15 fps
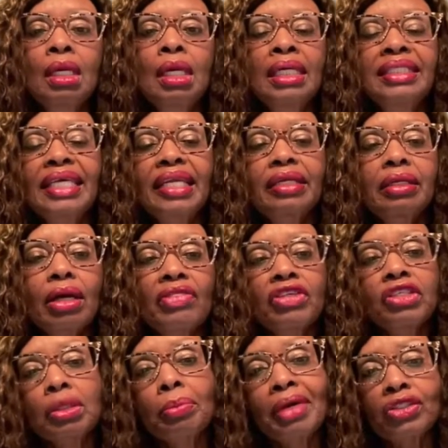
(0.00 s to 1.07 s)
Telling others
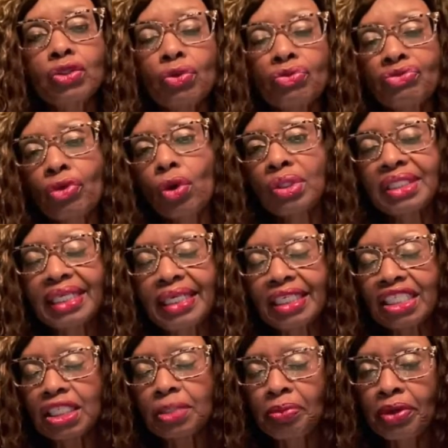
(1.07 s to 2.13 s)
about your thoughts and
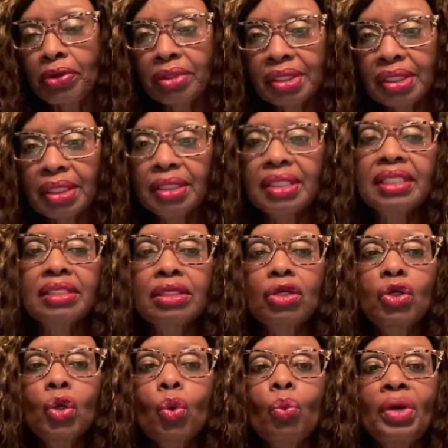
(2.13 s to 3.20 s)
experiences is a
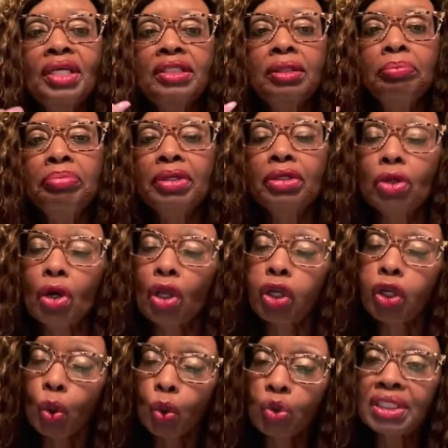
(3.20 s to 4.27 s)
good way to build
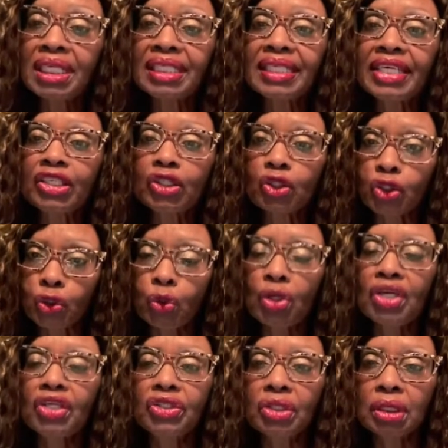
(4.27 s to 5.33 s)
closeness and
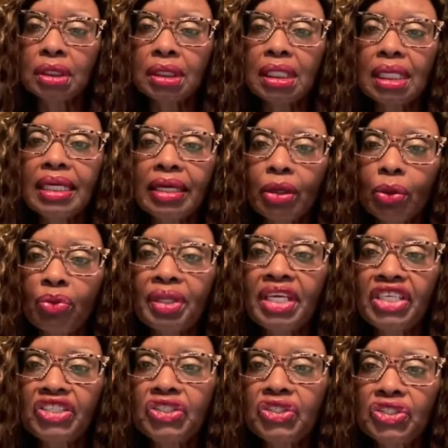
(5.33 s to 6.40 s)
trust in a
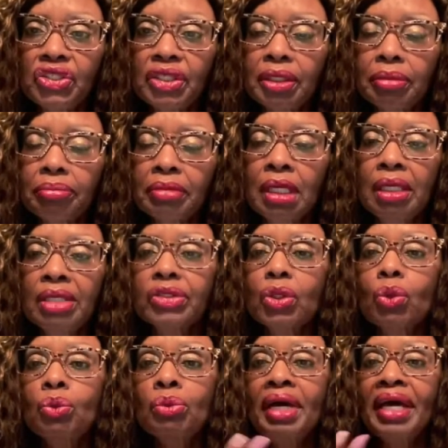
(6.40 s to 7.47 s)
relationship.
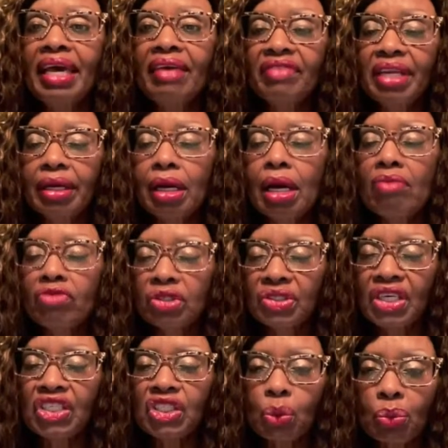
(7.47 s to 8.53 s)
So having a
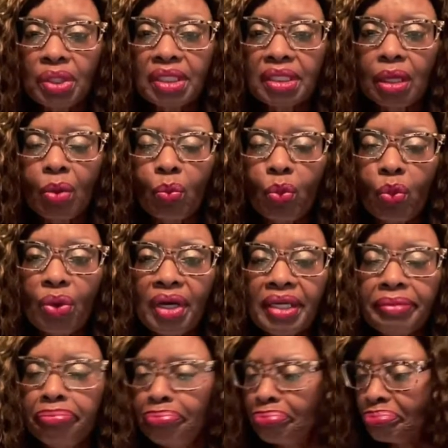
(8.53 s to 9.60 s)
conversation with
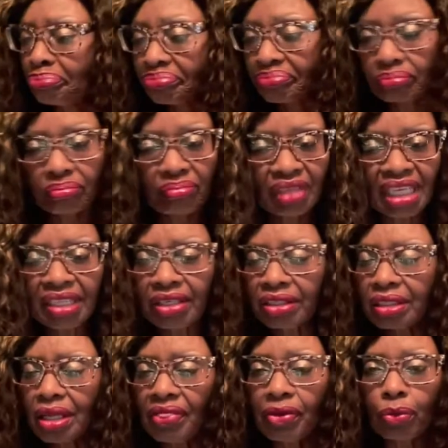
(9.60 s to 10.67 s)
someone, there's
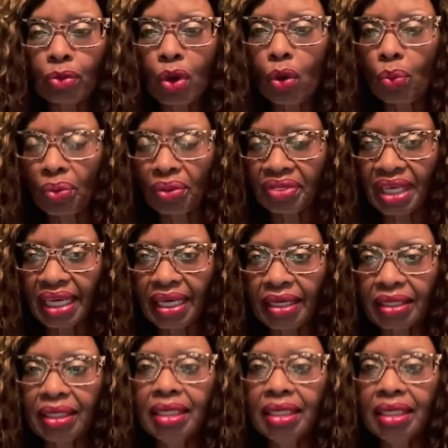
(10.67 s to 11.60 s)
nothing wrong with that.